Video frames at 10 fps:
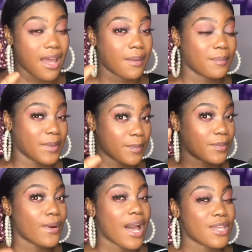people
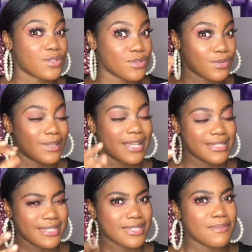assuming, like
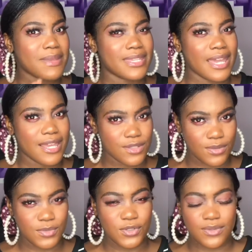sending me their
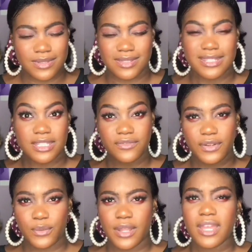assumptions in different way.